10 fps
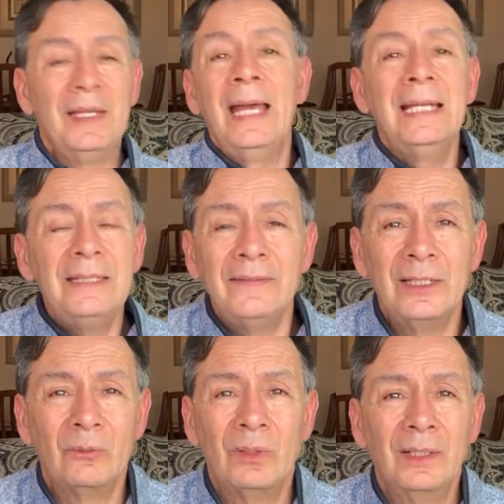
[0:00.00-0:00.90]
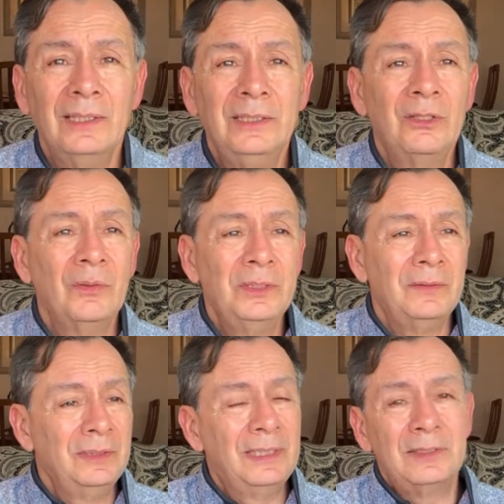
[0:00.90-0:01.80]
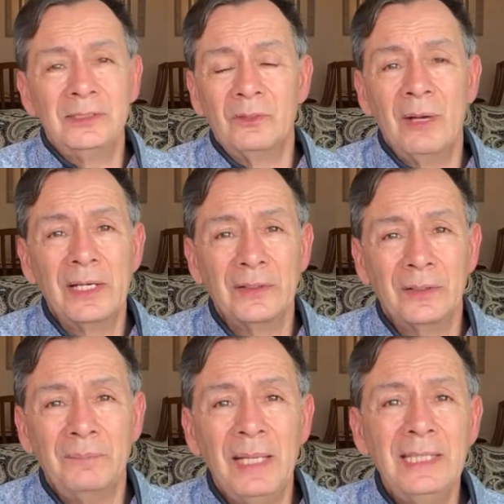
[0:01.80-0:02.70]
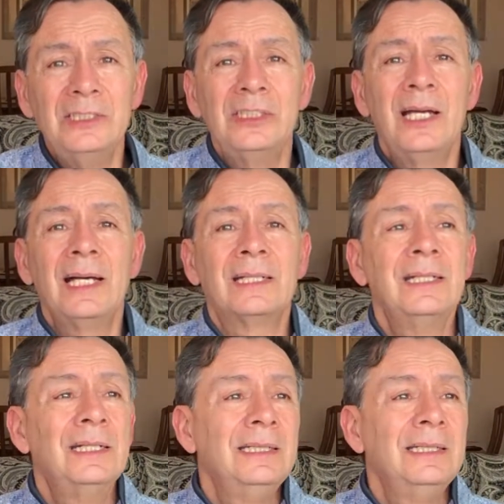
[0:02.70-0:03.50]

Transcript: anything really. You know, you get to your regular paycheck.